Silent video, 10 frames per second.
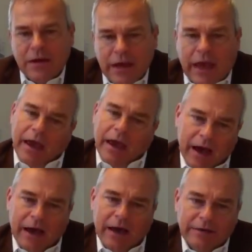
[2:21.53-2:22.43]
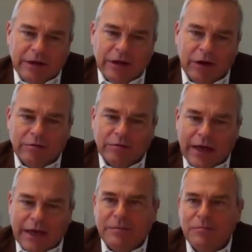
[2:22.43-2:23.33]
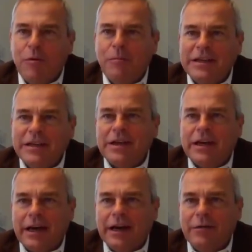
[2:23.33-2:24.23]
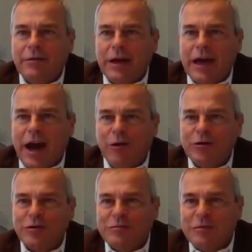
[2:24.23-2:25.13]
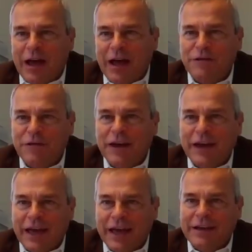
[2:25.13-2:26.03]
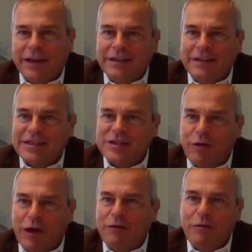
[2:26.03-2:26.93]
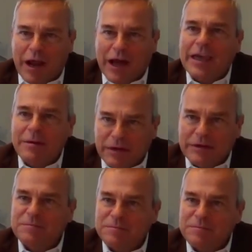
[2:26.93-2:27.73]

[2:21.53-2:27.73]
at the moment we are all healthy, and that's the way we want to keep it.